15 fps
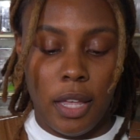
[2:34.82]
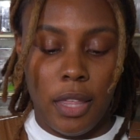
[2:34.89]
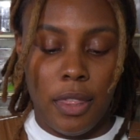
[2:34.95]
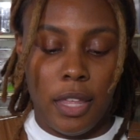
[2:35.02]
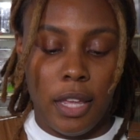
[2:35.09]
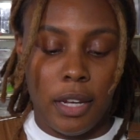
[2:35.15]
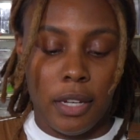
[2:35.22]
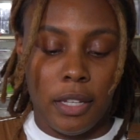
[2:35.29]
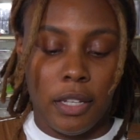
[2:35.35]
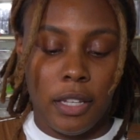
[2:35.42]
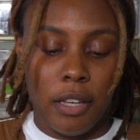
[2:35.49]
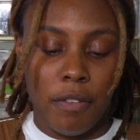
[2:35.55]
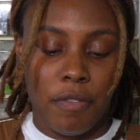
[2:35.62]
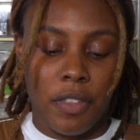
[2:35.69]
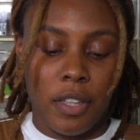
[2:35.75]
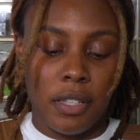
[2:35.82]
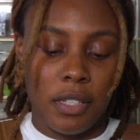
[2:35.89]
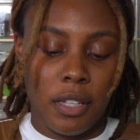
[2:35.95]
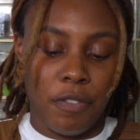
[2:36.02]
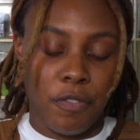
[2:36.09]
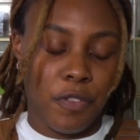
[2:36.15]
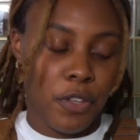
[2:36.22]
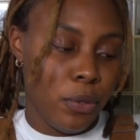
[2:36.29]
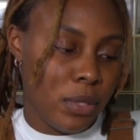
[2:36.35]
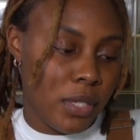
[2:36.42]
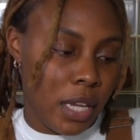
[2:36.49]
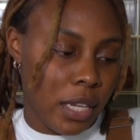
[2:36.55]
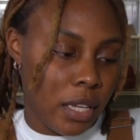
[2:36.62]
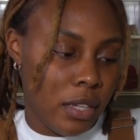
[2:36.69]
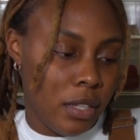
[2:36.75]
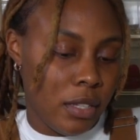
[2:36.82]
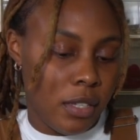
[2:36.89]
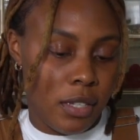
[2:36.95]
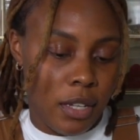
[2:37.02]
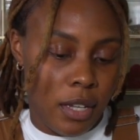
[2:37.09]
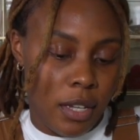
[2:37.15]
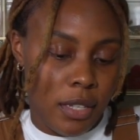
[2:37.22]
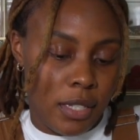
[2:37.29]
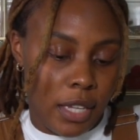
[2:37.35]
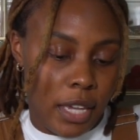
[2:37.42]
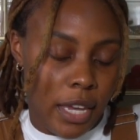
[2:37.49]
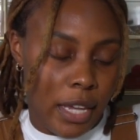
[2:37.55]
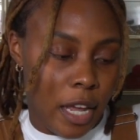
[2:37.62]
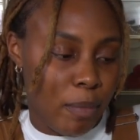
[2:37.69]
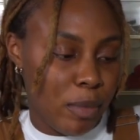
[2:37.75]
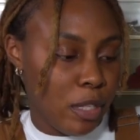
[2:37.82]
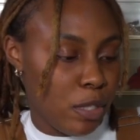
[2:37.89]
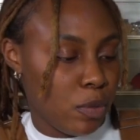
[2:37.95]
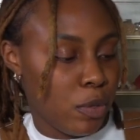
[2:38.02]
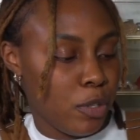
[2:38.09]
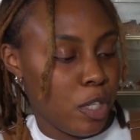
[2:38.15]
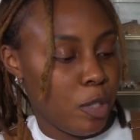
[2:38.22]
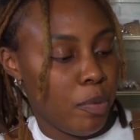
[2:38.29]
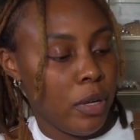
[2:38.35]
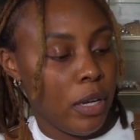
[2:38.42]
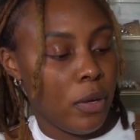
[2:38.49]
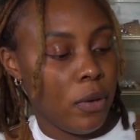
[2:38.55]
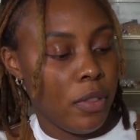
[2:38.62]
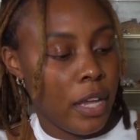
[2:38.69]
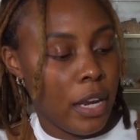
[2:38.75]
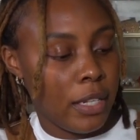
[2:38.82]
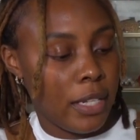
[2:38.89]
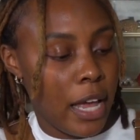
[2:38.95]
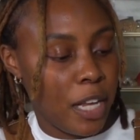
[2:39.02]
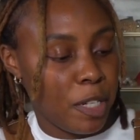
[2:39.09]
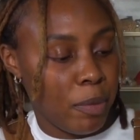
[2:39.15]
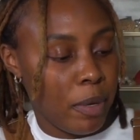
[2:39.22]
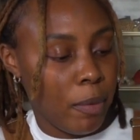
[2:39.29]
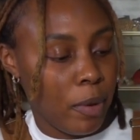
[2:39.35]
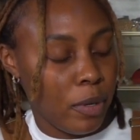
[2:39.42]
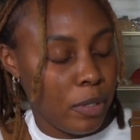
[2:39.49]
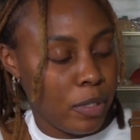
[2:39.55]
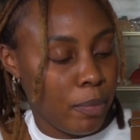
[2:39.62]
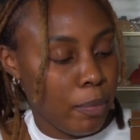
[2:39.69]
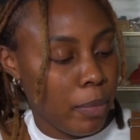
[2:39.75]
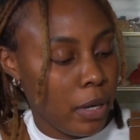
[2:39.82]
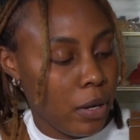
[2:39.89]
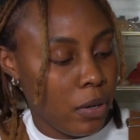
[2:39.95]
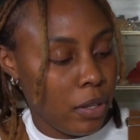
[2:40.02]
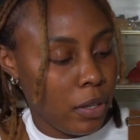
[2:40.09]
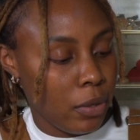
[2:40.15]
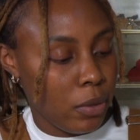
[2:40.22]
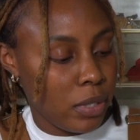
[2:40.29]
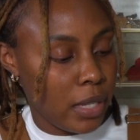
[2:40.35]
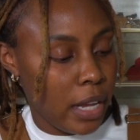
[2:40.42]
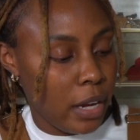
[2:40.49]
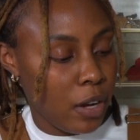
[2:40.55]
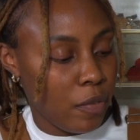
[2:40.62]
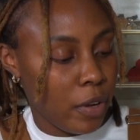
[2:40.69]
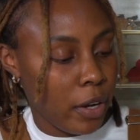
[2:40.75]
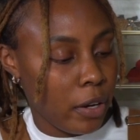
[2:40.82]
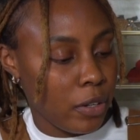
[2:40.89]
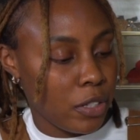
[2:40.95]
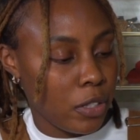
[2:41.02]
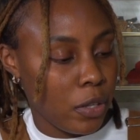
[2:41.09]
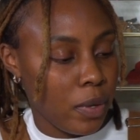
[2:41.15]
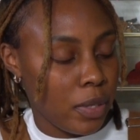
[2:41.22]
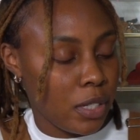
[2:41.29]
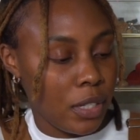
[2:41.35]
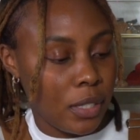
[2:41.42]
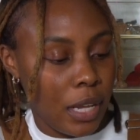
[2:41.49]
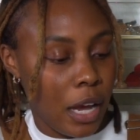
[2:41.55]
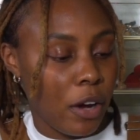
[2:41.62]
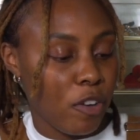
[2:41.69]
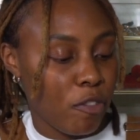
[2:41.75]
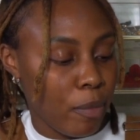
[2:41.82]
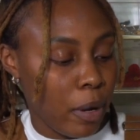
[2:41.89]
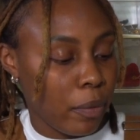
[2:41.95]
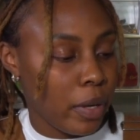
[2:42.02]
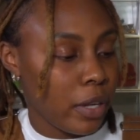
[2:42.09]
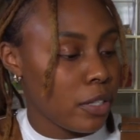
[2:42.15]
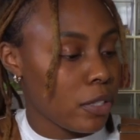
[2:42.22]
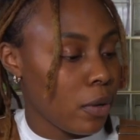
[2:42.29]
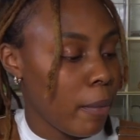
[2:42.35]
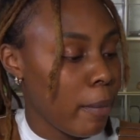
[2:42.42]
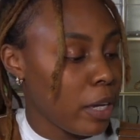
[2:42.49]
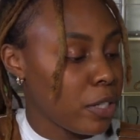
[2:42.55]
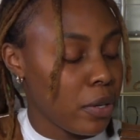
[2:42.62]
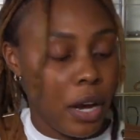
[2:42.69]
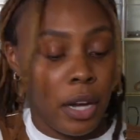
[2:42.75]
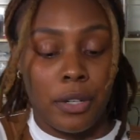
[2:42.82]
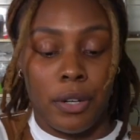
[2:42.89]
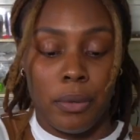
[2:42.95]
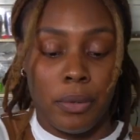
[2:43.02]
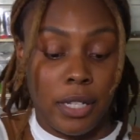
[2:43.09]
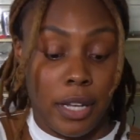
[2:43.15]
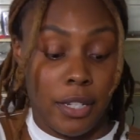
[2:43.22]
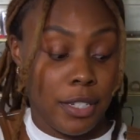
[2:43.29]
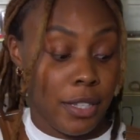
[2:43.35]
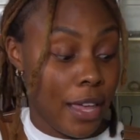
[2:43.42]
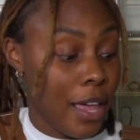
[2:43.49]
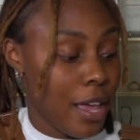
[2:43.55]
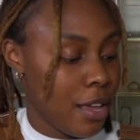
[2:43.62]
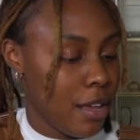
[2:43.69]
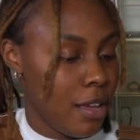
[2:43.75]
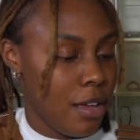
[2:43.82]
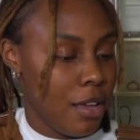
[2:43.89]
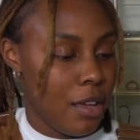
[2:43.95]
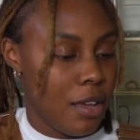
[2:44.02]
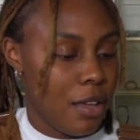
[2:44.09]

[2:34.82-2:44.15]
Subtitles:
And then give this a few seconds to heat up, since we're just putting on that attachment. We'll just put it on the little stand over here so it's just out of my reach, so I make sure I don't touch that.